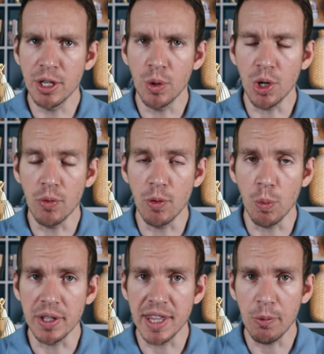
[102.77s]
going over
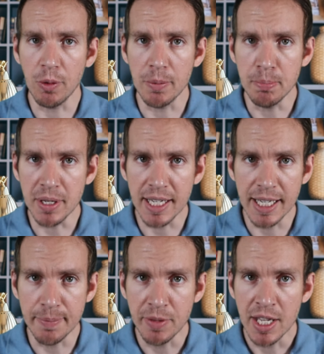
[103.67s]
what that would
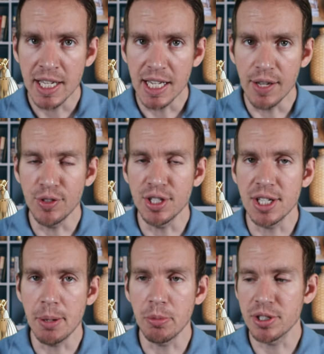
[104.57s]
mean if
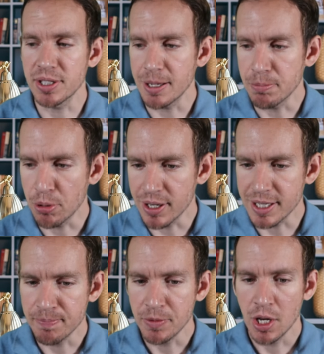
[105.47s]
these numbers stay
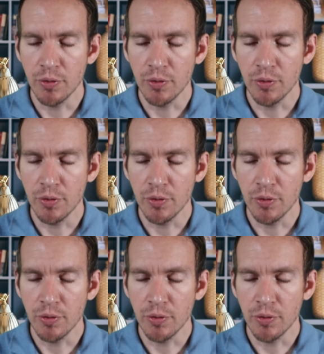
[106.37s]
put.